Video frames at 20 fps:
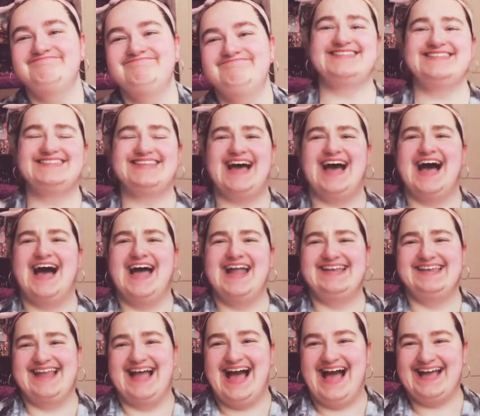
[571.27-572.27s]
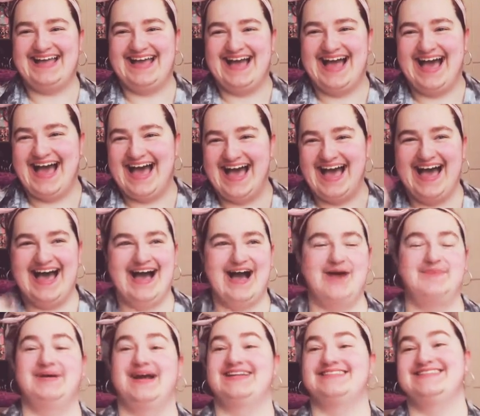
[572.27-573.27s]
Tanaka!
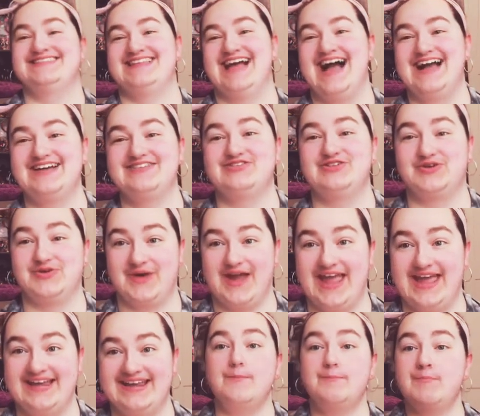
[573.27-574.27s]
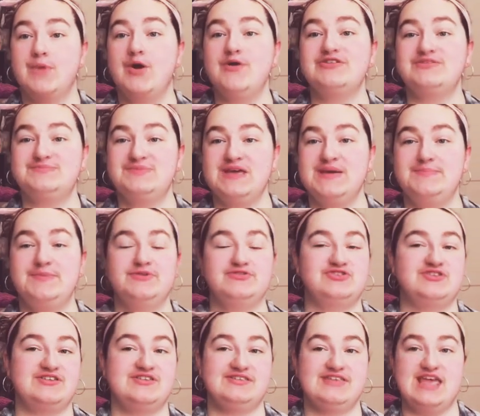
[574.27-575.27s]
Oh my god, Tanaka's great. Most people
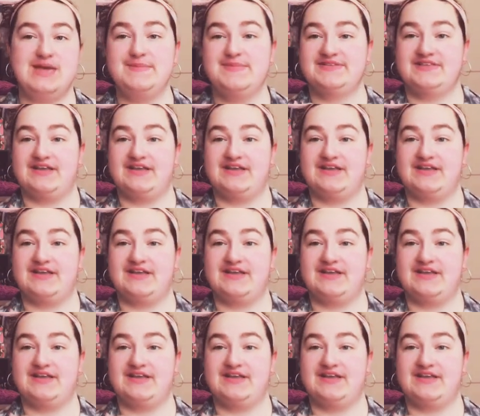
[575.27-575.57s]
just see him as a